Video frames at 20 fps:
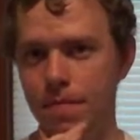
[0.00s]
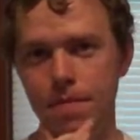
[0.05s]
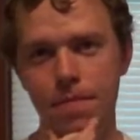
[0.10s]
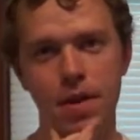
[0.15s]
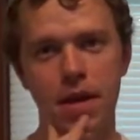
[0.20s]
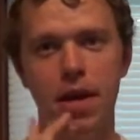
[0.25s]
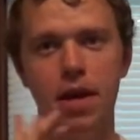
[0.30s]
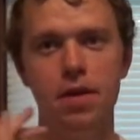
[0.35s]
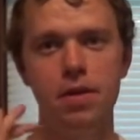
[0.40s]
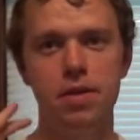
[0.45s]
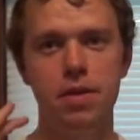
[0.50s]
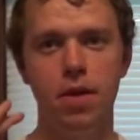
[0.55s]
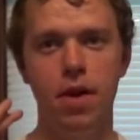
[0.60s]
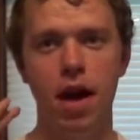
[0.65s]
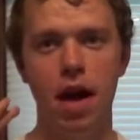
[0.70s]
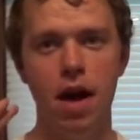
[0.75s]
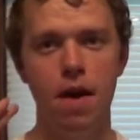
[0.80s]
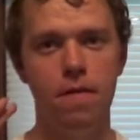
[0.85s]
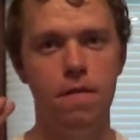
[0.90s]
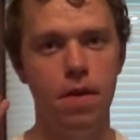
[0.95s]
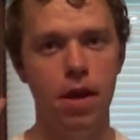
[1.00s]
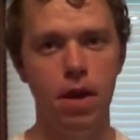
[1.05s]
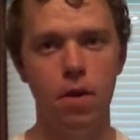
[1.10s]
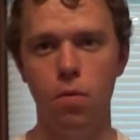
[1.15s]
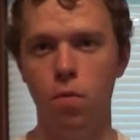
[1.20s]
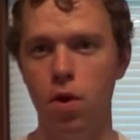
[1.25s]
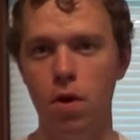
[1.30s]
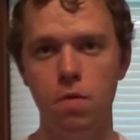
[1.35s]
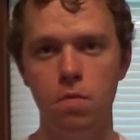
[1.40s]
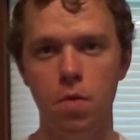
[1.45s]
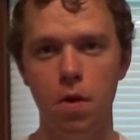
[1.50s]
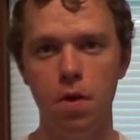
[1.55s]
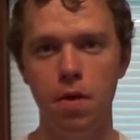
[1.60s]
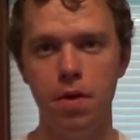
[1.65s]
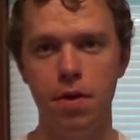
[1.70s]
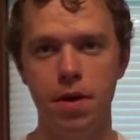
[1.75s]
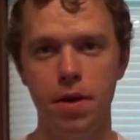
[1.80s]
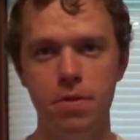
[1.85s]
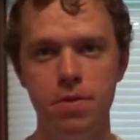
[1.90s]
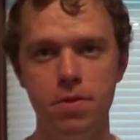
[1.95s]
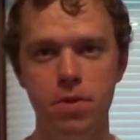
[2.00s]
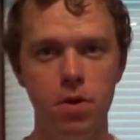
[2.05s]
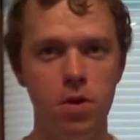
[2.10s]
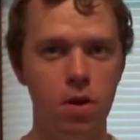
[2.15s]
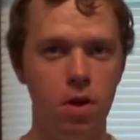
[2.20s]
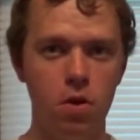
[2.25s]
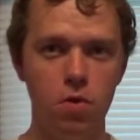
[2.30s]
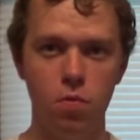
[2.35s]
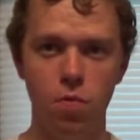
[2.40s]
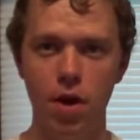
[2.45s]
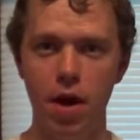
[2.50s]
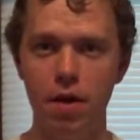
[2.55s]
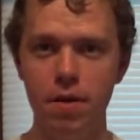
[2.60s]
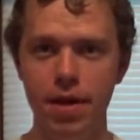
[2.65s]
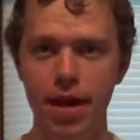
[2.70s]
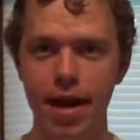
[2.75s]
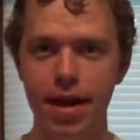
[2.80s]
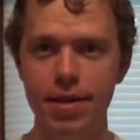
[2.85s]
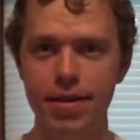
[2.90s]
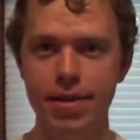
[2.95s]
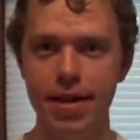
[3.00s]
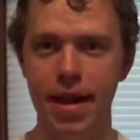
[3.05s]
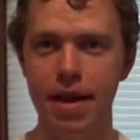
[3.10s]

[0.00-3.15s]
They also have a wooden roller coaster called Wildcat,